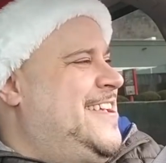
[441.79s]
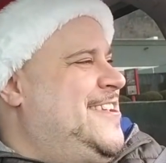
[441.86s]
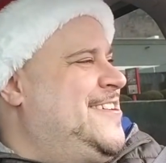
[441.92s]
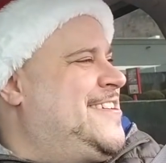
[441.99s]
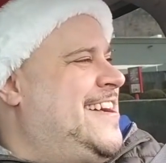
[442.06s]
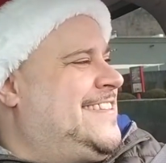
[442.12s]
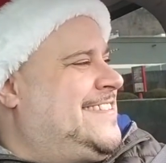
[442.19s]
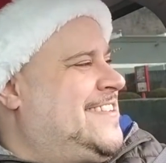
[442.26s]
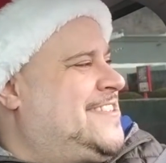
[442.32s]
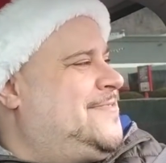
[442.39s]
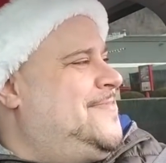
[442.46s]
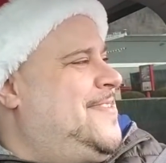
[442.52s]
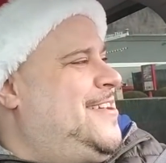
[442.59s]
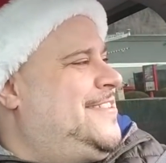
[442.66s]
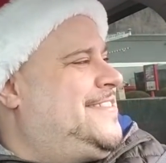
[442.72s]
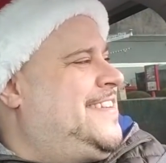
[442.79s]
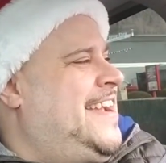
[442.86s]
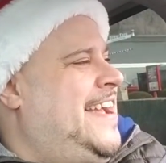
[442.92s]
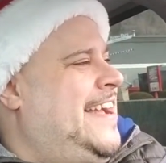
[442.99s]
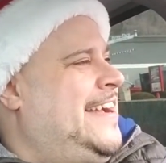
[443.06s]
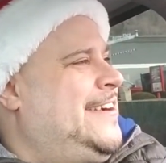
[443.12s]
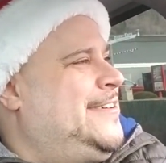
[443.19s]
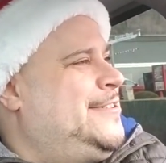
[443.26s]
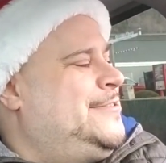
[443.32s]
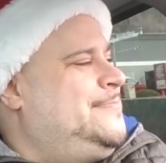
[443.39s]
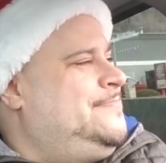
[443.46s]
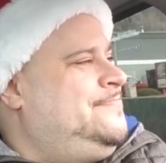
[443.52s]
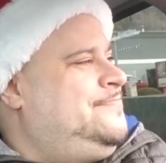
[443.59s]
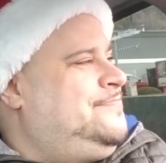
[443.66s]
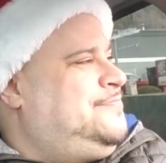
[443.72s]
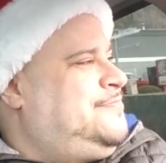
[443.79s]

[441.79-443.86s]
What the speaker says: You got the small town